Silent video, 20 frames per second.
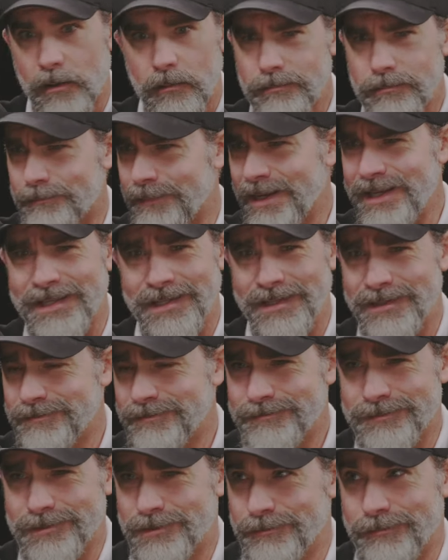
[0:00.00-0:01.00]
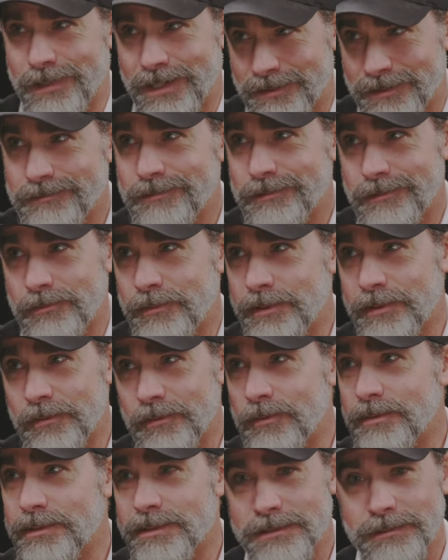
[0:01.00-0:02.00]
Oh, my kid, dude, my three year
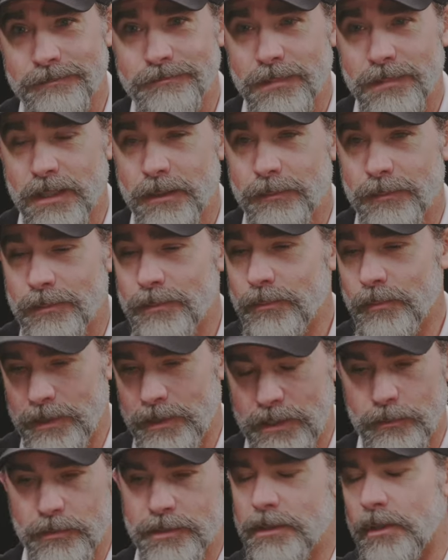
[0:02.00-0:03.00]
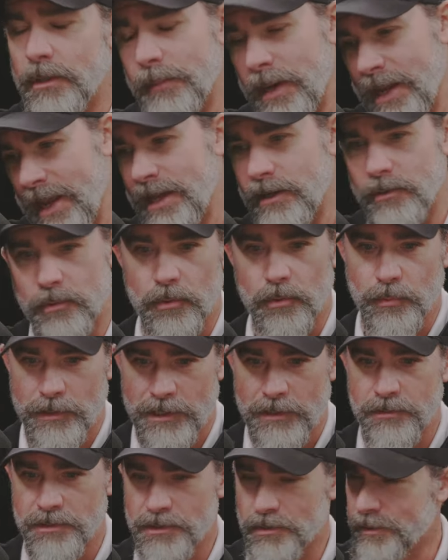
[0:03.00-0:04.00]
old is uh, when he was, or my eight year old when
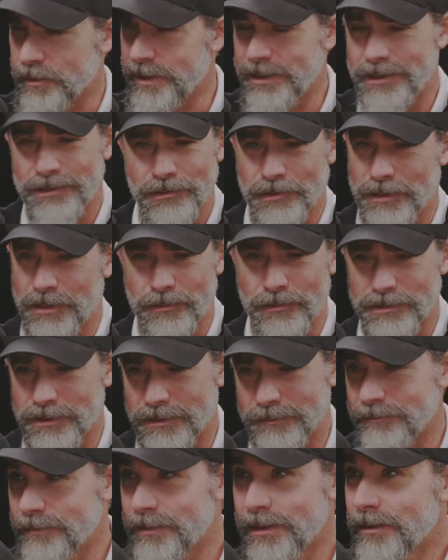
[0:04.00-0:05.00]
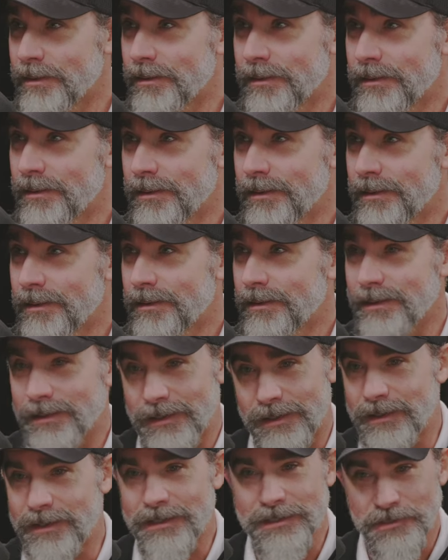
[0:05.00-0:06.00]
he was three, dude, he was a
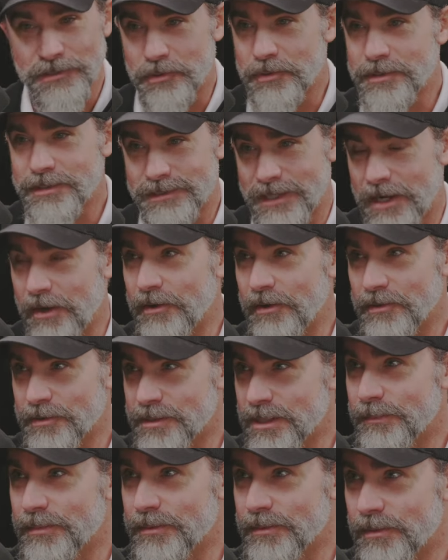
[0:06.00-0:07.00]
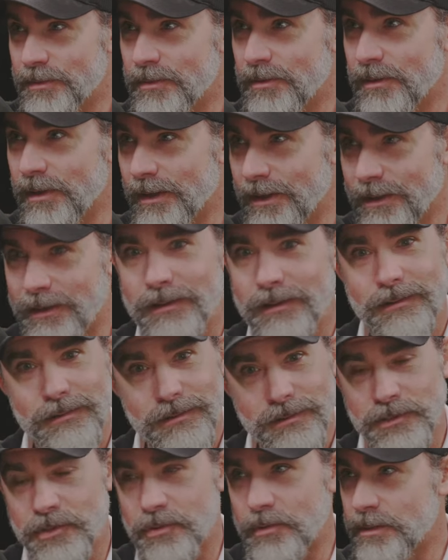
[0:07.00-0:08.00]
he is your stereotypical like
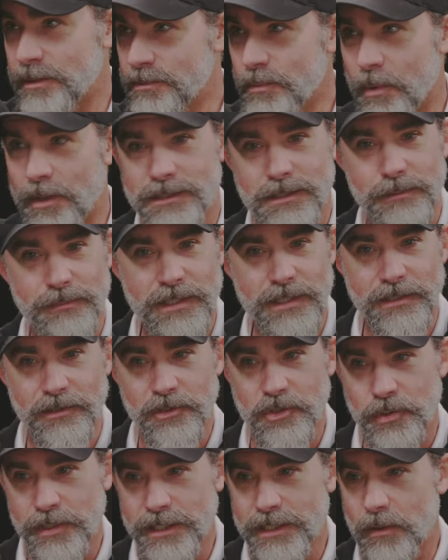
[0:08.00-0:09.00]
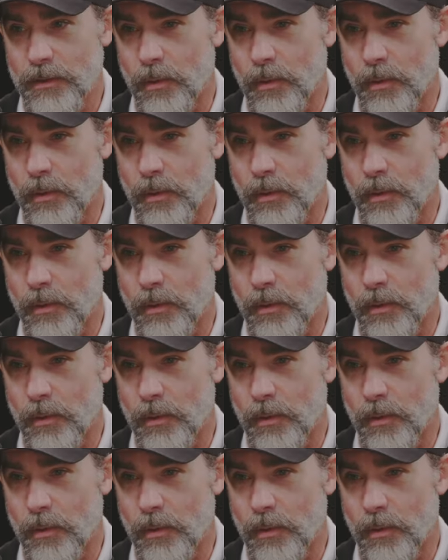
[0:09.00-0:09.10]
dude is wants to be in a tree